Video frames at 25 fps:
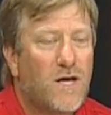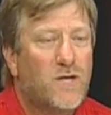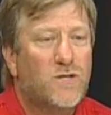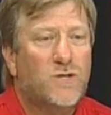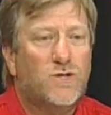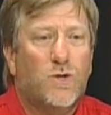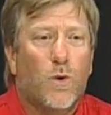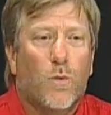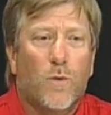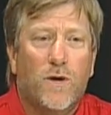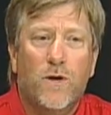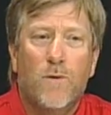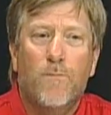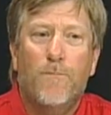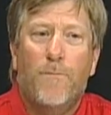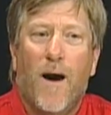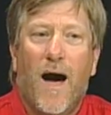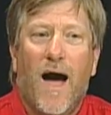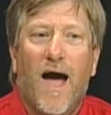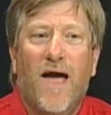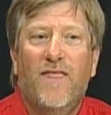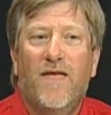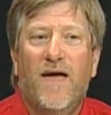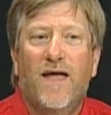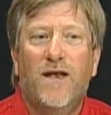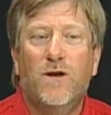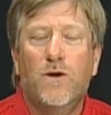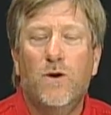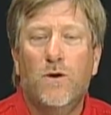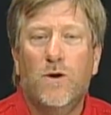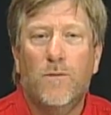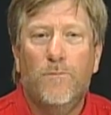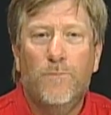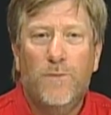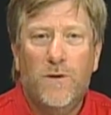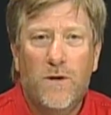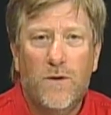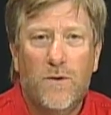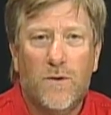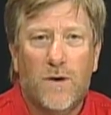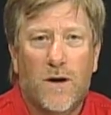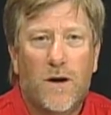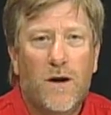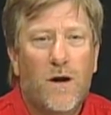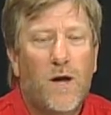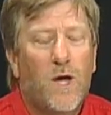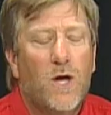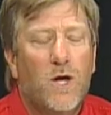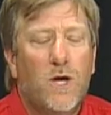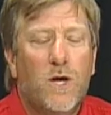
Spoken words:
So when you buy that new computer,